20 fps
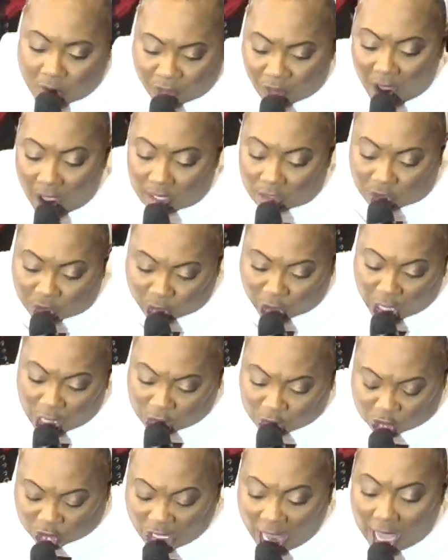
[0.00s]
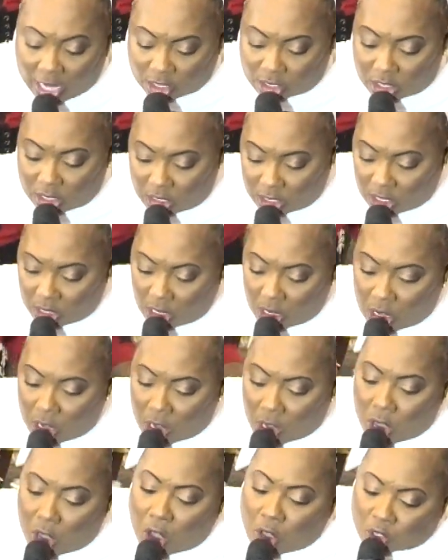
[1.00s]
from Kingston
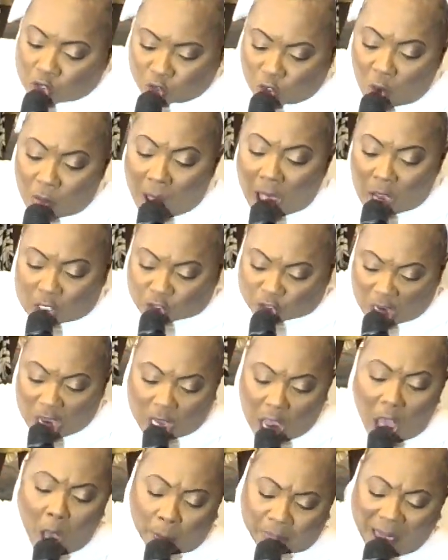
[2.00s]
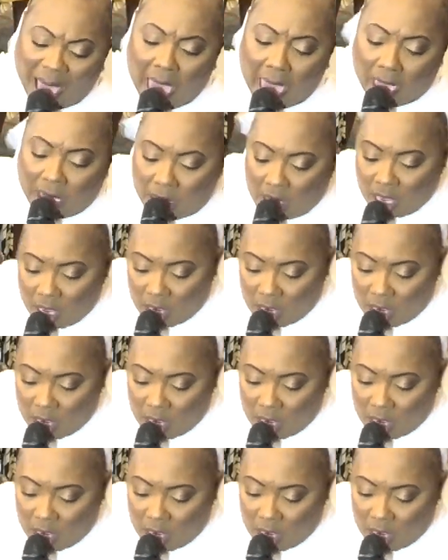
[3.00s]
to Montego Bay